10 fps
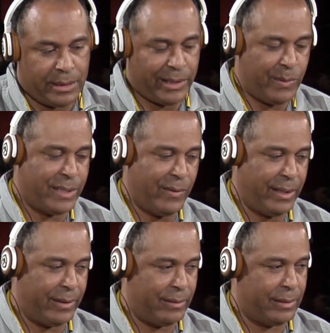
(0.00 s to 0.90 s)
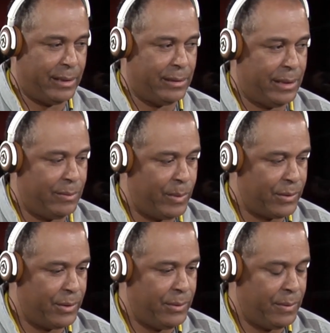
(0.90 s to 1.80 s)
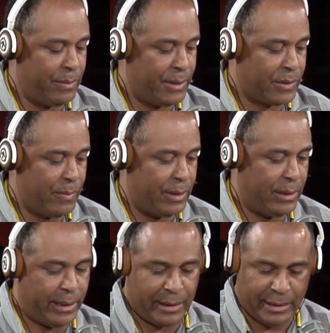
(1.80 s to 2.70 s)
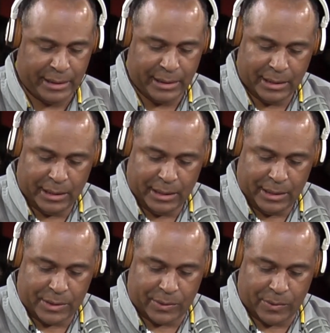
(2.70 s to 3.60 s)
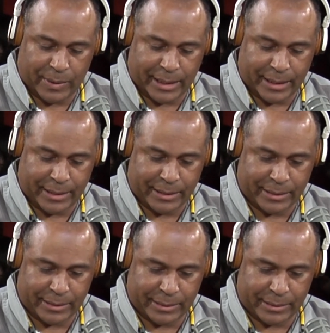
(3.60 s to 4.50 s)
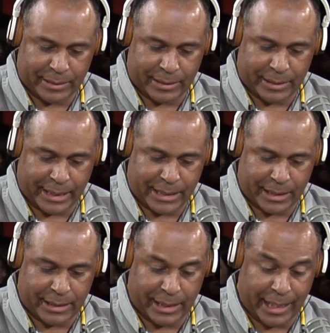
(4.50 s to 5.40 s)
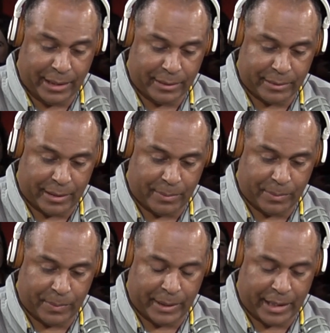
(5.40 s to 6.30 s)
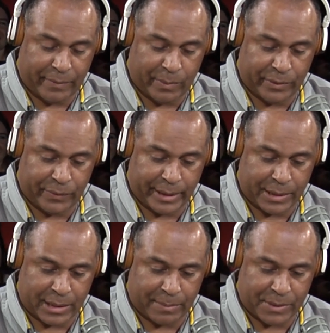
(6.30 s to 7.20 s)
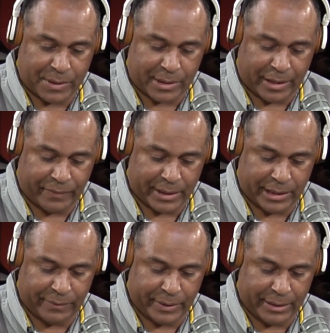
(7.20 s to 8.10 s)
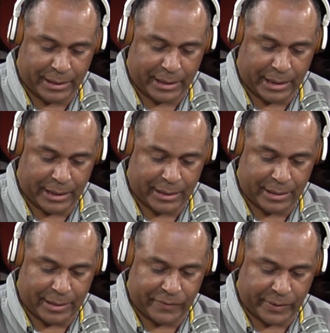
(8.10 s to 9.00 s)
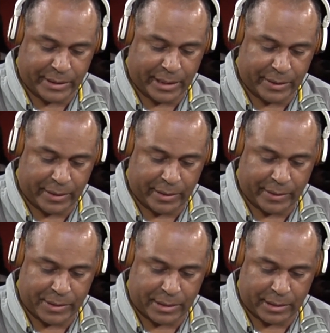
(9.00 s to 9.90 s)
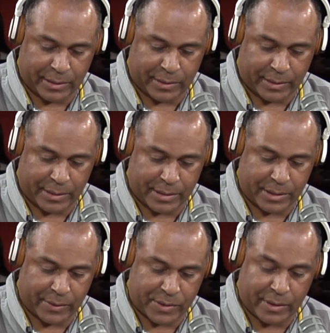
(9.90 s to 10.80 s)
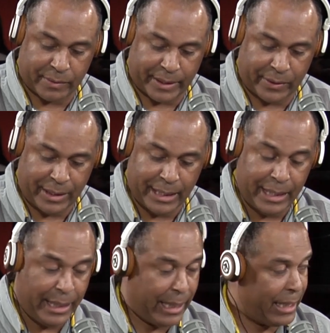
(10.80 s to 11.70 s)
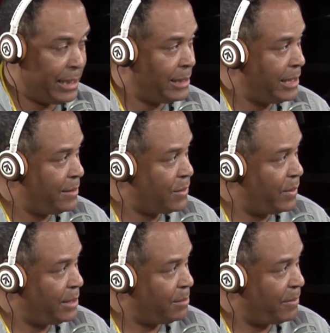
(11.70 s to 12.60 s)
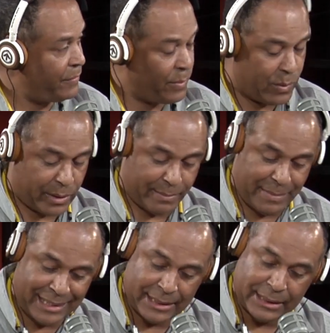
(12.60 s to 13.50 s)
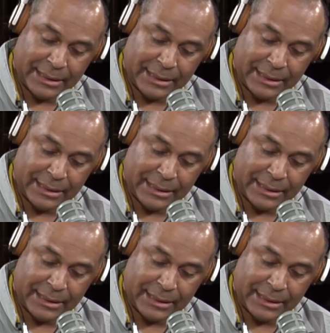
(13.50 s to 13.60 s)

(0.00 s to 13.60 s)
see who's out there and, and what they're doing, what's going on. So, uh, uh, like I said, today um, we have a wonderful guest, uh, Mr. Scott Van Teefelen, and uh, he's a very talented artist and guitarist and singer songwriter. And he is going to perform